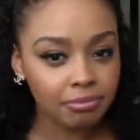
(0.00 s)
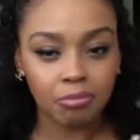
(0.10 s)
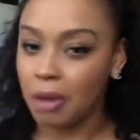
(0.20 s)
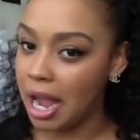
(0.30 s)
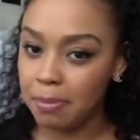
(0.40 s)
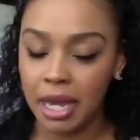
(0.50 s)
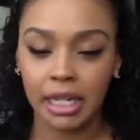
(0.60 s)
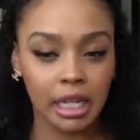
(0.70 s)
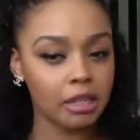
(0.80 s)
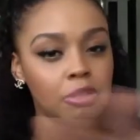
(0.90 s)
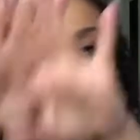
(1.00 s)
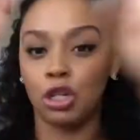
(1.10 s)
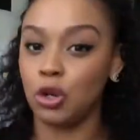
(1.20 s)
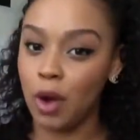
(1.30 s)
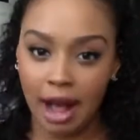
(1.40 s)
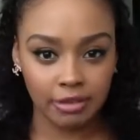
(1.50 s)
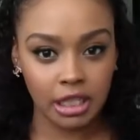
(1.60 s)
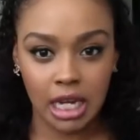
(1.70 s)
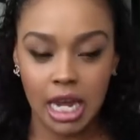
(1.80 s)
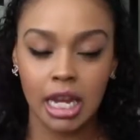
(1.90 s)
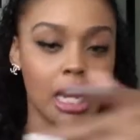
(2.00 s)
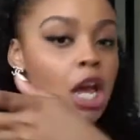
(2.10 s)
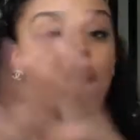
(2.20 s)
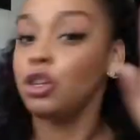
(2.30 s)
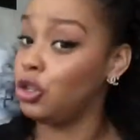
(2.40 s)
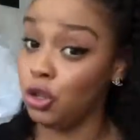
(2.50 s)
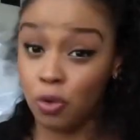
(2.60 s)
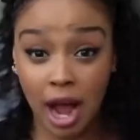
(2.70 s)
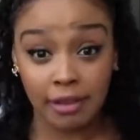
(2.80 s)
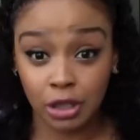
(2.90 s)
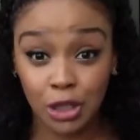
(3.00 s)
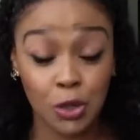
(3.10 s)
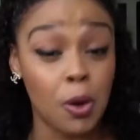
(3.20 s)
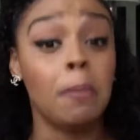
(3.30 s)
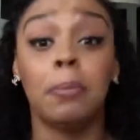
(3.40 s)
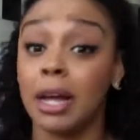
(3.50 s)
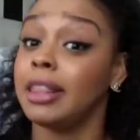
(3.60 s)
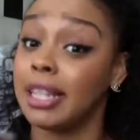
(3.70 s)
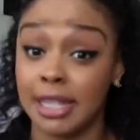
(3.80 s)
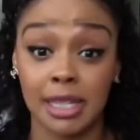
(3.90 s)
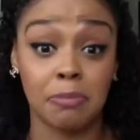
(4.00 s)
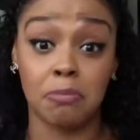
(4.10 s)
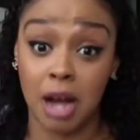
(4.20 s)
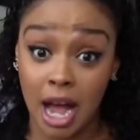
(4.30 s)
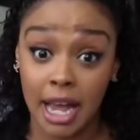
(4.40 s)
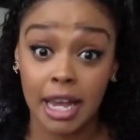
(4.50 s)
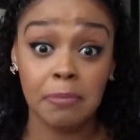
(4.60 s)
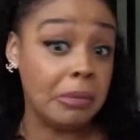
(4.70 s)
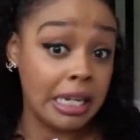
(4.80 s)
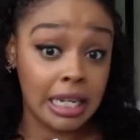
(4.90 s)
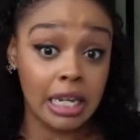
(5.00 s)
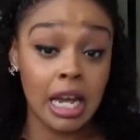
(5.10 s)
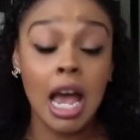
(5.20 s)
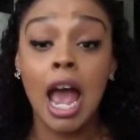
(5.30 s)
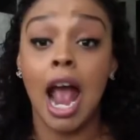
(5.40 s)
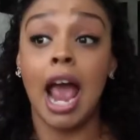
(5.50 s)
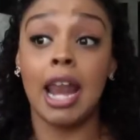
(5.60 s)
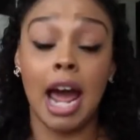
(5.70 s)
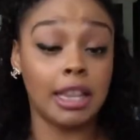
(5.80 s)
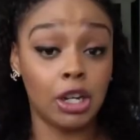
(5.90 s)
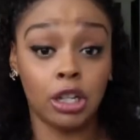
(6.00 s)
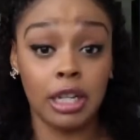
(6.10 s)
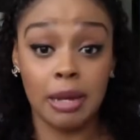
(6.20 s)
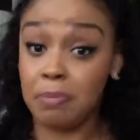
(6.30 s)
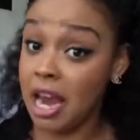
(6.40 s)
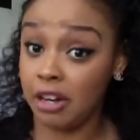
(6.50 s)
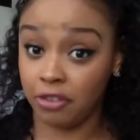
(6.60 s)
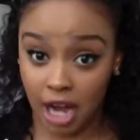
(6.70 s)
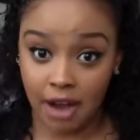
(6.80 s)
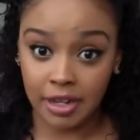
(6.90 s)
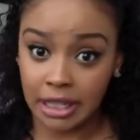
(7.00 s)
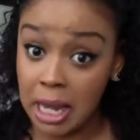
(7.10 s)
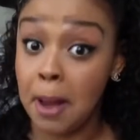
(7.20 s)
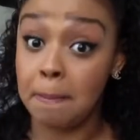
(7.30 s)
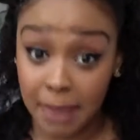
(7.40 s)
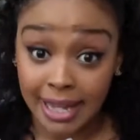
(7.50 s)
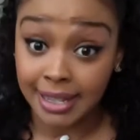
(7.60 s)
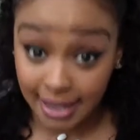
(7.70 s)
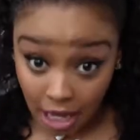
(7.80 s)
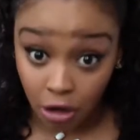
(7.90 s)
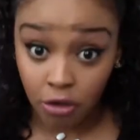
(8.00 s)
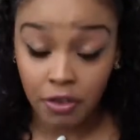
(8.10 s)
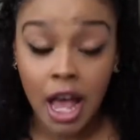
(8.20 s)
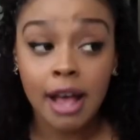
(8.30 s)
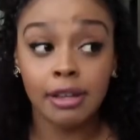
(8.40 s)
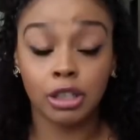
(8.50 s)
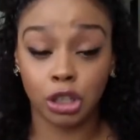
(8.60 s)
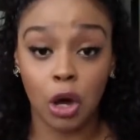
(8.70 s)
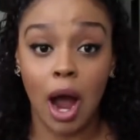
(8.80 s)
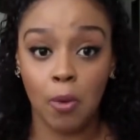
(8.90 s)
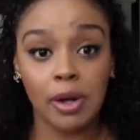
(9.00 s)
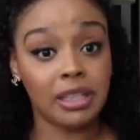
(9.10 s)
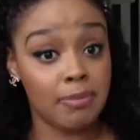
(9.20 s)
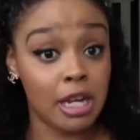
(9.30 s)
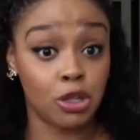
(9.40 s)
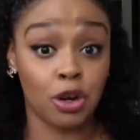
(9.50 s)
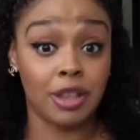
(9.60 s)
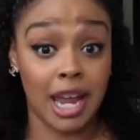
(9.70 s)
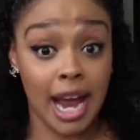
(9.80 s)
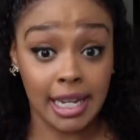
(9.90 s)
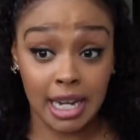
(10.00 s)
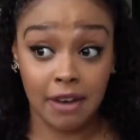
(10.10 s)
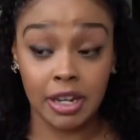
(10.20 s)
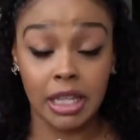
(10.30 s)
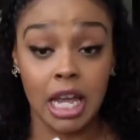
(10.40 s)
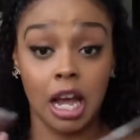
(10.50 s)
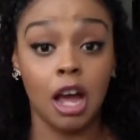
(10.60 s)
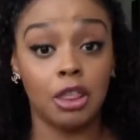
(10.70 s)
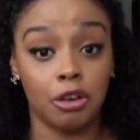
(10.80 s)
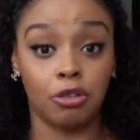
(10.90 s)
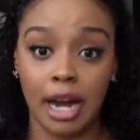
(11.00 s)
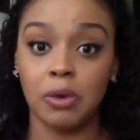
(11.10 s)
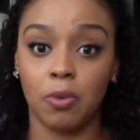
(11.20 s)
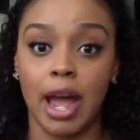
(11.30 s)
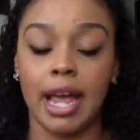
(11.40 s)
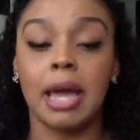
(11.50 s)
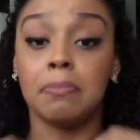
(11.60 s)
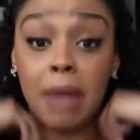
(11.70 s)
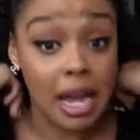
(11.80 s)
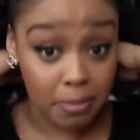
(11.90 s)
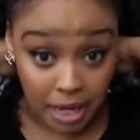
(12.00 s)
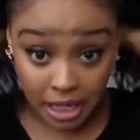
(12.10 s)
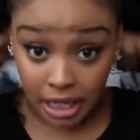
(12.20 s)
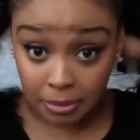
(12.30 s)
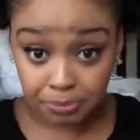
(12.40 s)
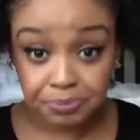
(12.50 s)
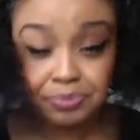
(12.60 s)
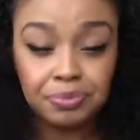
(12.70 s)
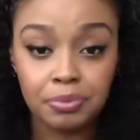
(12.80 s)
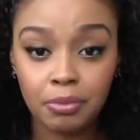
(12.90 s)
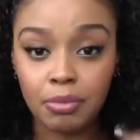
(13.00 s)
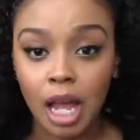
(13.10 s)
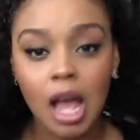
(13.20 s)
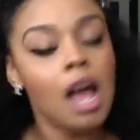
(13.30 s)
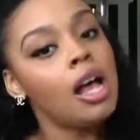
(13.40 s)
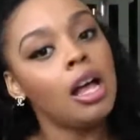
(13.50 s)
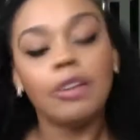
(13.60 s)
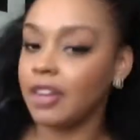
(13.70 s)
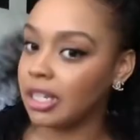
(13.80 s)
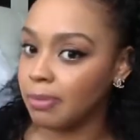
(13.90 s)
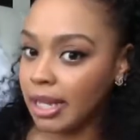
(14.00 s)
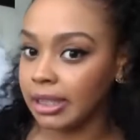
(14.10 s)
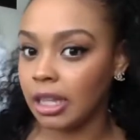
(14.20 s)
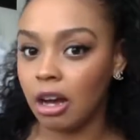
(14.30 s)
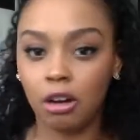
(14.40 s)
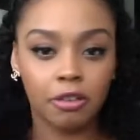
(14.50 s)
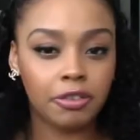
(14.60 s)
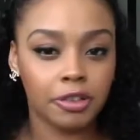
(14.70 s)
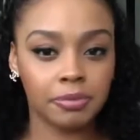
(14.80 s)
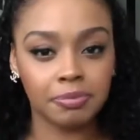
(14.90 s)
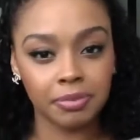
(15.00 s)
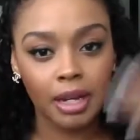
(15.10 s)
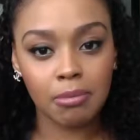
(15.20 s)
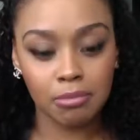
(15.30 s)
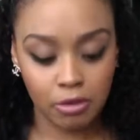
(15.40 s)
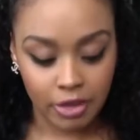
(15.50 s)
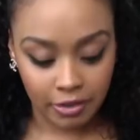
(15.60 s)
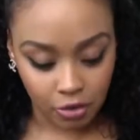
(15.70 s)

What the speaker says: My opinion, you don't have to take it. You don't have to do it. But this is my money, and I literally paid for everything myself. So I wanted to make sure that I did everything the right way, in my opinion. Fix myself. Moving